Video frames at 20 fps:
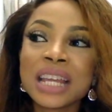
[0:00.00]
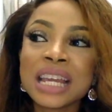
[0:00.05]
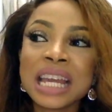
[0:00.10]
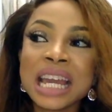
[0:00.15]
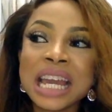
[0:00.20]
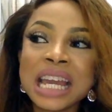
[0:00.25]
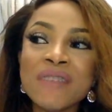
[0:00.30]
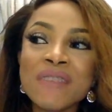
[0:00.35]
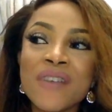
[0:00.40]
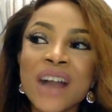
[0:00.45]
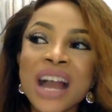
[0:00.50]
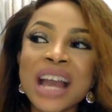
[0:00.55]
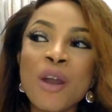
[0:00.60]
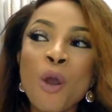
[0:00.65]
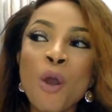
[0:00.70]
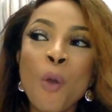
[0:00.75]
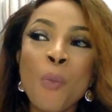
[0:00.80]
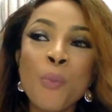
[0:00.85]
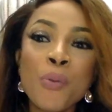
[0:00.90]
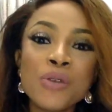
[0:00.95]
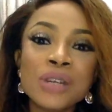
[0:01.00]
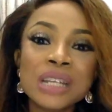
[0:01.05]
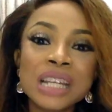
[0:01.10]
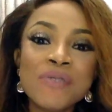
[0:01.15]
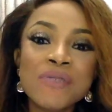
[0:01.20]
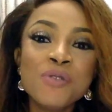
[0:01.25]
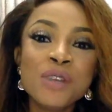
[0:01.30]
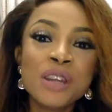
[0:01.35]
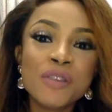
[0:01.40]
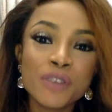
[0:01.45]
if I opened,
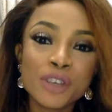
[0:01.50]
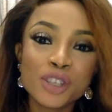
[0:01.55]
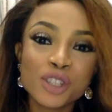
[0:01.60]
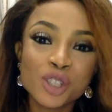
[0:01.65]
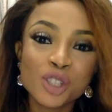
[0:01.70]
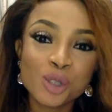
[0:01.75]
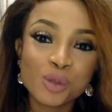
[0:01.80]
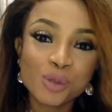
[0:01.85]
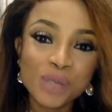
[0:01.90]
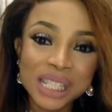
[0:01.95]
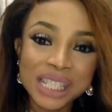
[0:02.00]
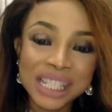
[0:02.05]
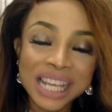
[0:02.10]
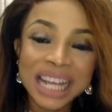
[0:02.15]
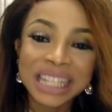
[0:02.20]
even if it's sweet,